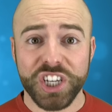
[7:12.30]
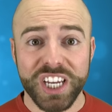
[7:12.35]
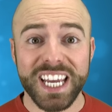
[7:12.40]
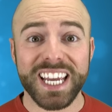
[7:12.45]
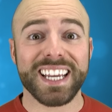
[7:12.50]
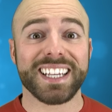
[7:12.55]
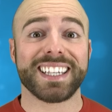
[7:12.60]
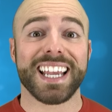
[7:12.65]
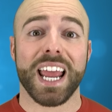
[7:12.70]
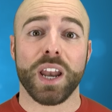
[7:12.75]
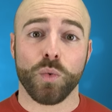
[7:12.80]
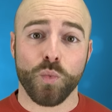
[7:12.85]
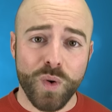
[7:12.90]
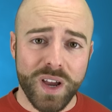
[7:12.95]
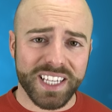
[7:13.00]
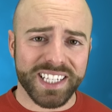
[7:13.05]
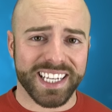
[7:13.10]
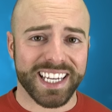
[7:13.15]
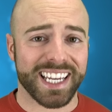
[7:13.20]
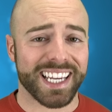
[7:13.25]
cheese and
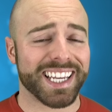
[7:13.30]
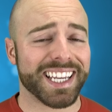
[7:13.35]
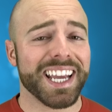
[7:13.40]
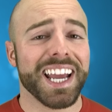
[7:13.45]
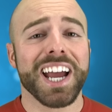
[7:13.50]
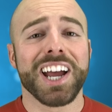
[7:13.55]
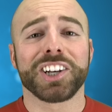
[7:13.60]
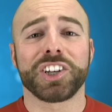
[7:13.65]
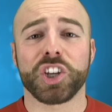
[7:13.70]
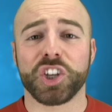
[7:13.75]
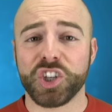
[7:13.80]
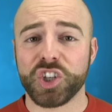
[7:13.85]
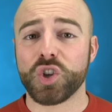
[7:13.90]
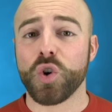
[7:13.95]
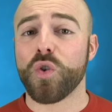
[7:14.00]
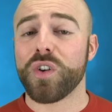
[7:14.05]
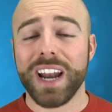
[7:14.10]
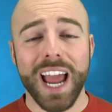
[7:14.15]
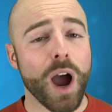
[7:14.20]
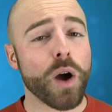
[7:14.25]
whiskey to
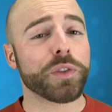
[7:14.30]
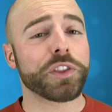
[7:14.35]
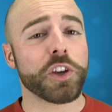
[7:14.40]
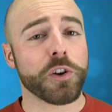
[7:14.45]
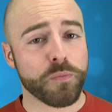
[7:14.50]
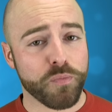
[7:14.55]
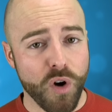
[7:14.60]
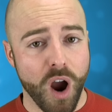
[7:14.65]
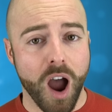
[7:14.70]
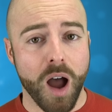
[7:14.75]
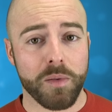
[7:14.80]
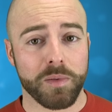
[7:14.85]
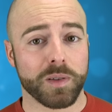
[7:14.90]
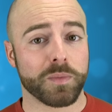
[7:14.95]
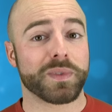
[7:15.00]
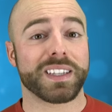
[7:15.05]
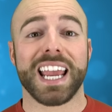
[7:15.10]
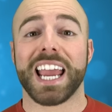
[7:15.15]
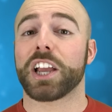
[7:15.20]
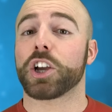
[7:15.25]
sort out their
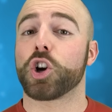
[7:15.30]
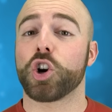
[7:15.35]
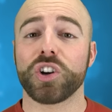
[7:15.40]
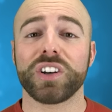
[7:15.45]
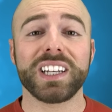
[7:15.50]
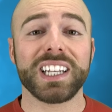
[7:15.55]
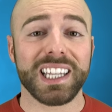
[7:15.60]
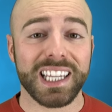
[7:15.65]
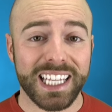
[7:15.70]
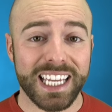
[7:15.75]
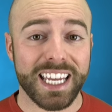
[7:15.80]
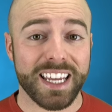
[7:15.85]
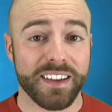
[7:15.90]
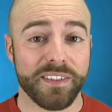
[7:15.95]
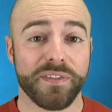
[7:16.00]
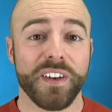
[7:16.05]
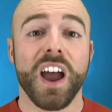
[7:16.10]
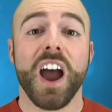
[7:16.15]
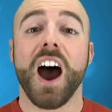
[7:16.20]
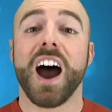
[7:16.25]
problems and couldn't
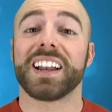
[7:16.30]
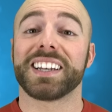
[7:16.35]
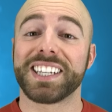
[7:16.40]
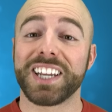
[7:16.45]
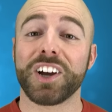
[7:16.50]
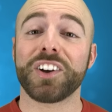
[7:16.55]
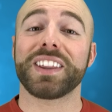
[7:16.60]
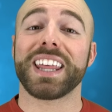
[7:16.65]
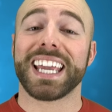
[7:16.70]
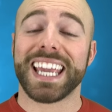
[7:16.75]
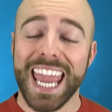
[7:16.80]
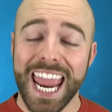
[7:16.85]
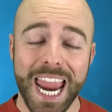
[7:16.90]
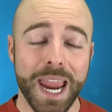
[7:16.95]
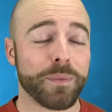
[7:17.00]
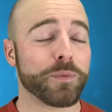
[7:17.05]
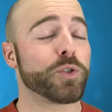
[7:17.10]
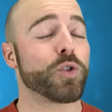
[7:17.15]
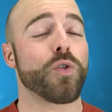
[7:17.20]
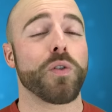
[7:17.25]
leave until they
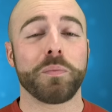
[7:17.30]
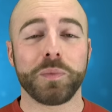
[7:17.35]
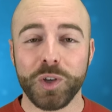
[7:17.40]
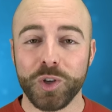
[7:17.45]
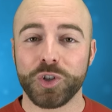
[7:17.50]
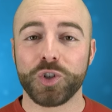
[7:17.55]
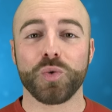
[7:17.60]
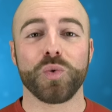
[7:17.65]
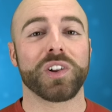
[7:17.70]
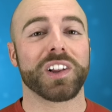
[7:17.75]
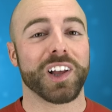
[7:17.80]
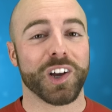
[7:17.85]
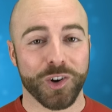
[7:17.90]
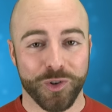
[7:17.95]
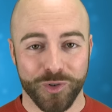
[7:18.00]
came to a mutual